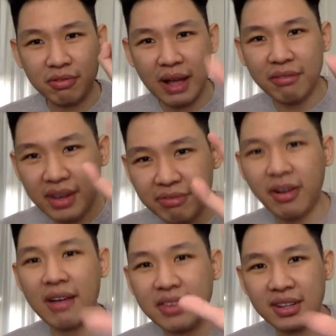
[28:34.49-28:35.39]
Every
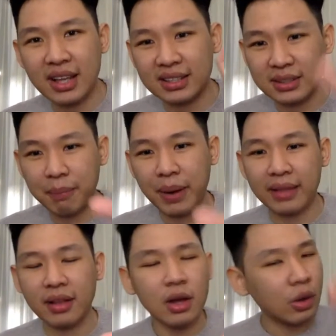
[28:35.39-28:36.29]
5 years there is a
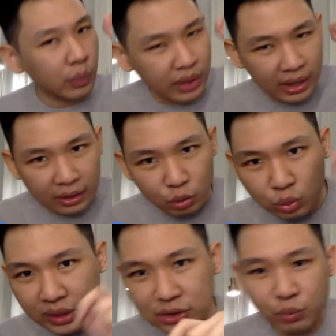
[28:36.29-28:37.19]
plan. We're gonna
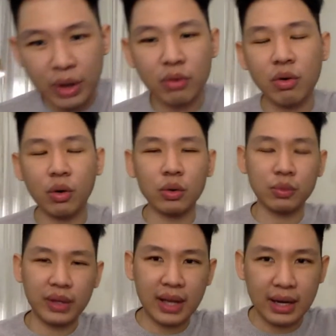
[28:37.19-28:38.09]
do this
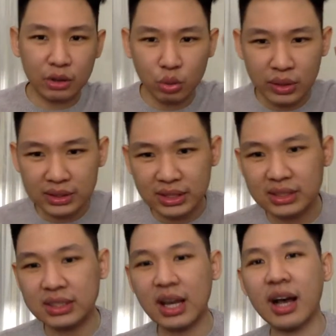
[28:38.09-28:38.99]
railroad, we're gonna do this
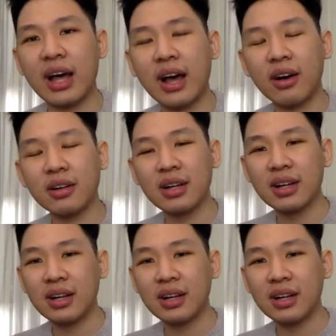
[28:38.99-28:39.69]
ECRL,